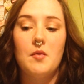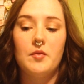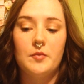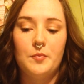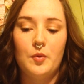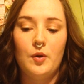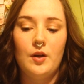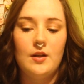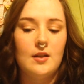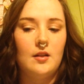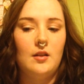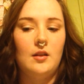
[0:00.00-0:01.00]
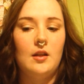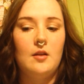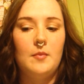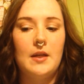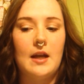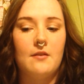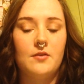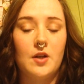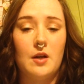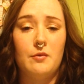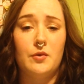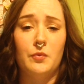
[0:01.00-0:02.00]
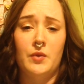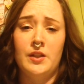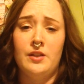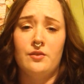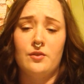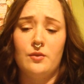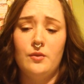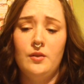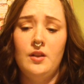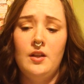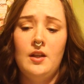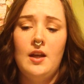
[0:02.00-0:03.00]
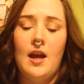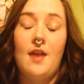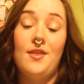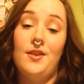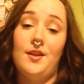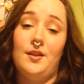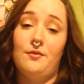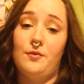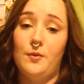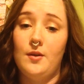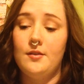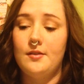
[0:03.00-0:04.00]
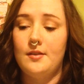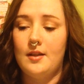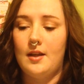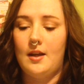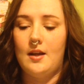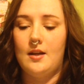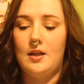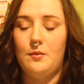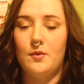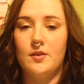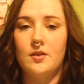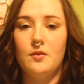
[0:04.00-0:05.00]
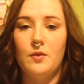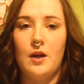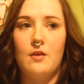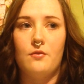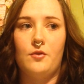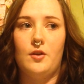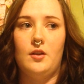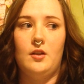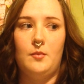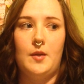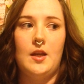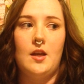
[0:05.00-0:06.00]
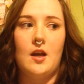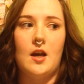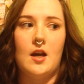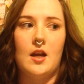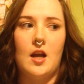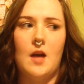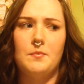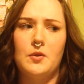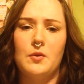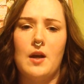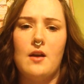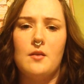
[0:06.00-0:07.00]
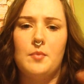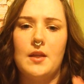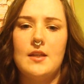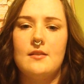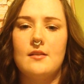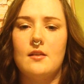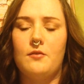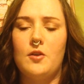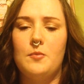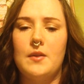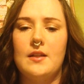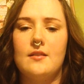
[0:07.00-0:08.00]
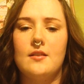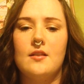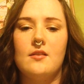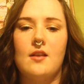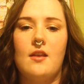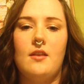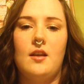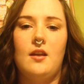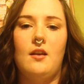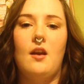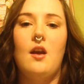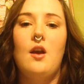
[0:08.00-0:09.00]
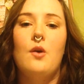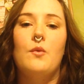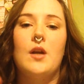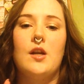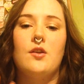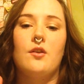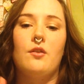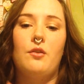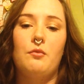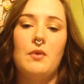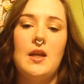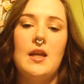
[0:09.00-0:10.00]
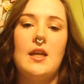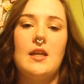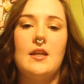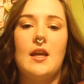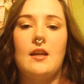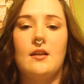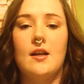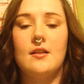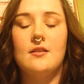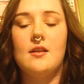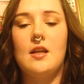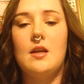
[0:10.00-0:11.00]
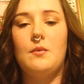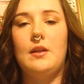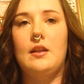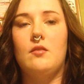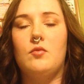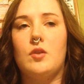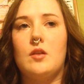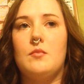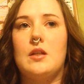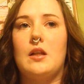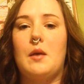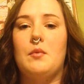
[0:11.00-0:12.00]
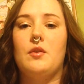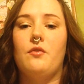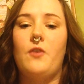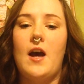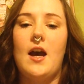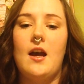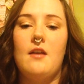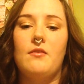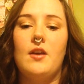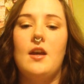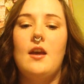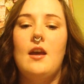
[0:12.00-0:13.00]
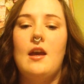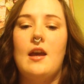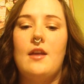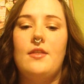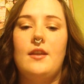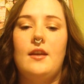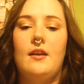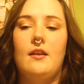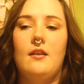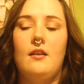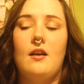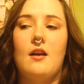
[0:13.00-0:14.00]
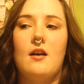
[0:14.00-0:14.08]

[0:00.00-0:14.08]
was born until a little bit after I was 1 year old, and then they divorced, and he wasn't around for a little bit. I hopped around a few places, and then when I turned 3, he gained custody. We lived with him till I was 5. And then